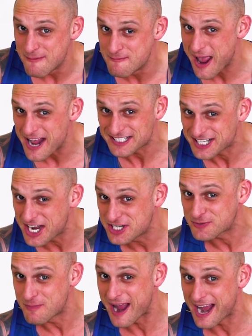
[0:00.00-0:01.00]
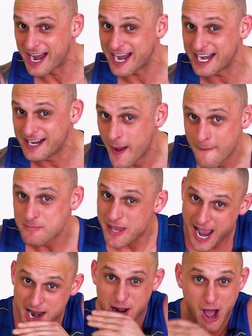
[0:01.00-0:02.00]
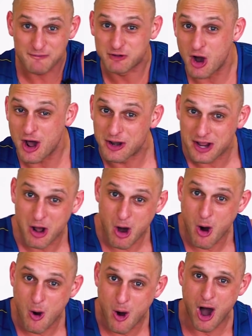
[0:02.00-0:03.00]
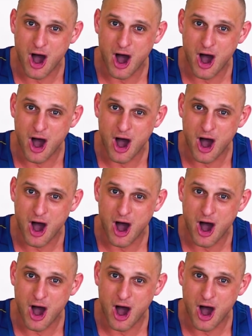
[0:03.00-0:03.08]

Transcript: messaged me and I've got it all